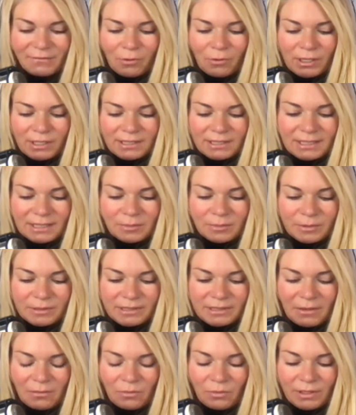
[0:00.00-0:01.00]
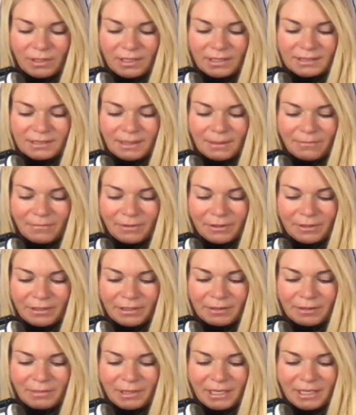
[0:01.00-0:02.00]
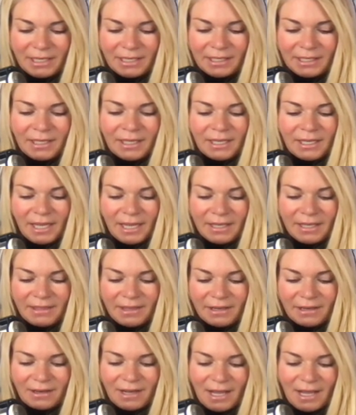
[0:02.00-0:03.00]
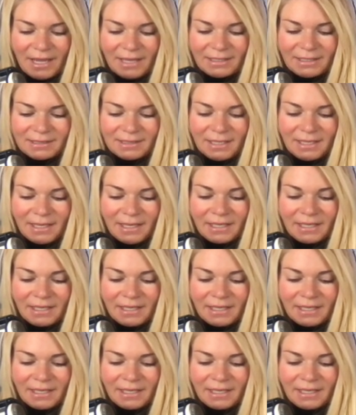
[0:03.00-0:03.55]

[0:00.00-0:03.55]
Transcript: 46% went a step further, admitting in their eyes